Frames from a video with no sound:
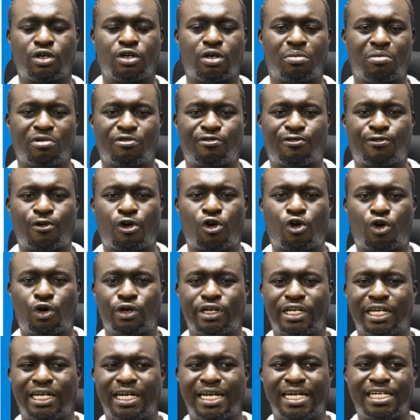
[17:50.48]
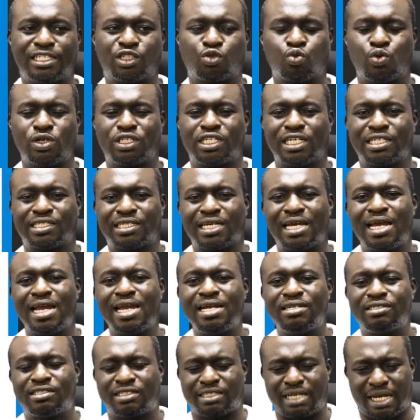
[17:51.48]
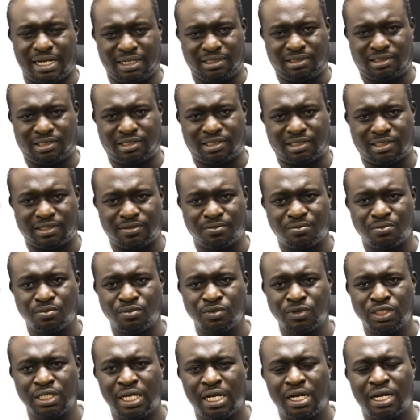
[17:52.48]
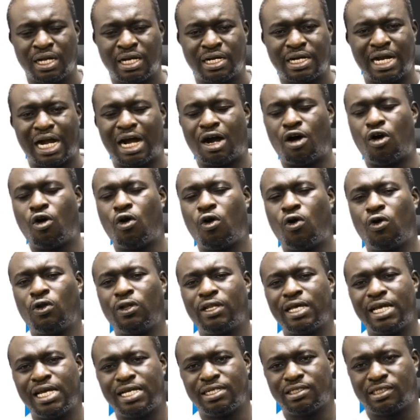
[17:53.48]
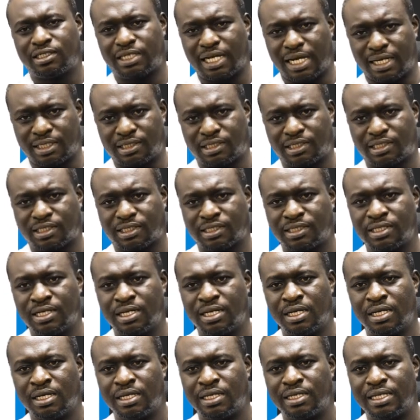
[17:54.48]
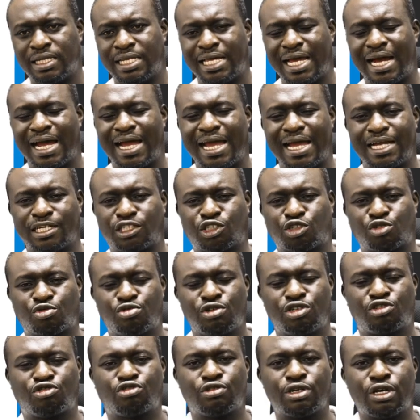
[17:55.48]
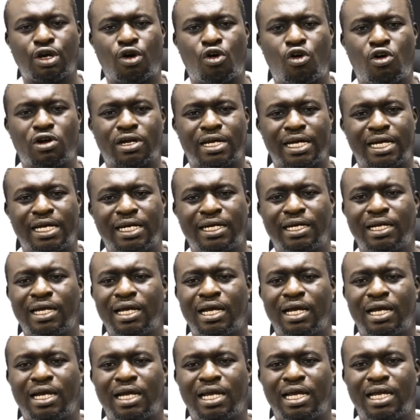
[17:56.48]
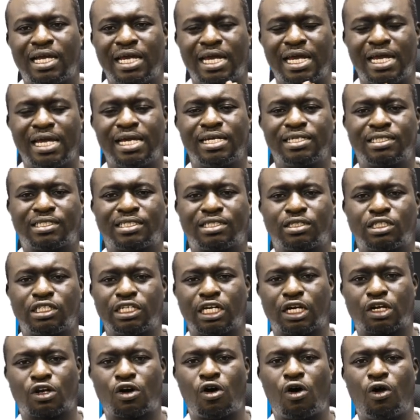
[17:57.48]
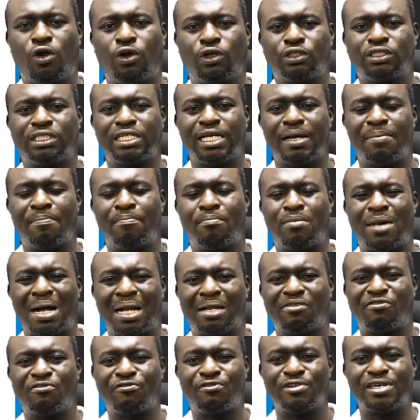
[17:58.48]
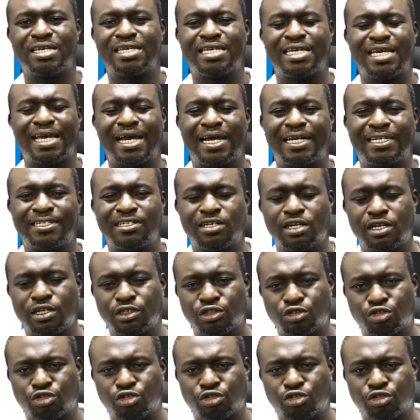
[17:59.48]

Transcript: number four on the list, which is insects. Now, all insects, their excretory organ is the, called the Malpighian